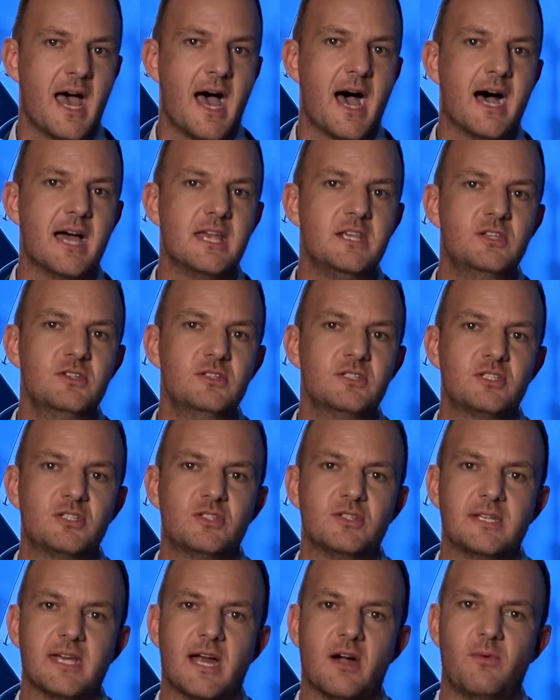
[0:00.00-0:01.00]
are used
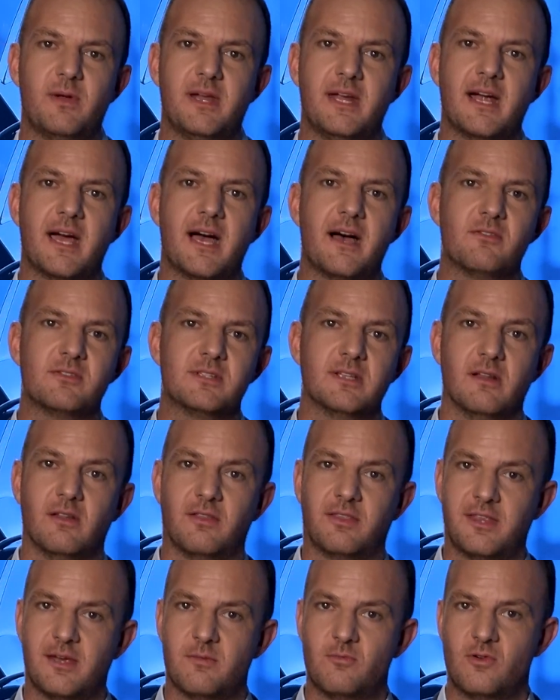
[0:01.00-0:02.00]
to carrying out
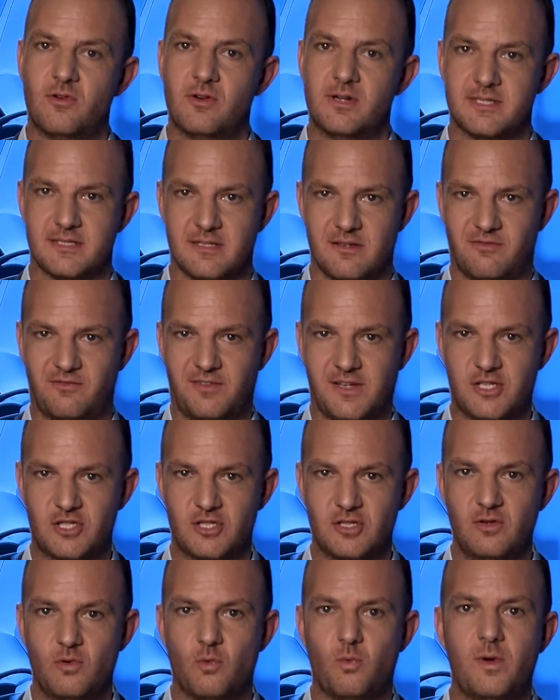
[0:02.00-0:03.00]
thermal
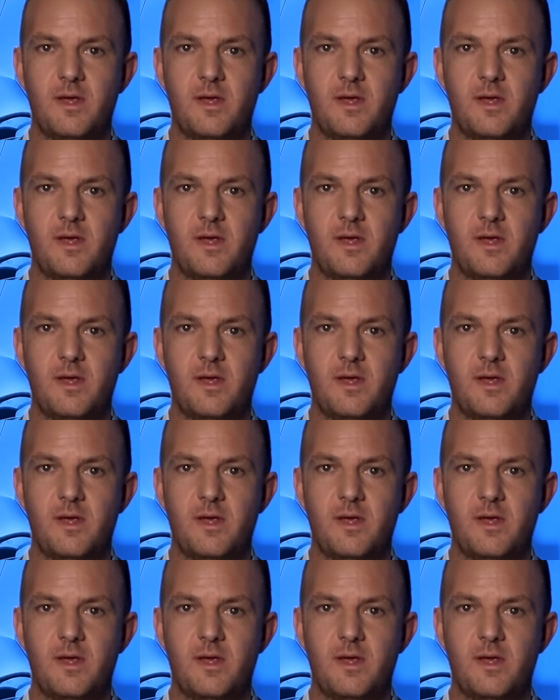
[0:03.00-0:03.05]
disinfection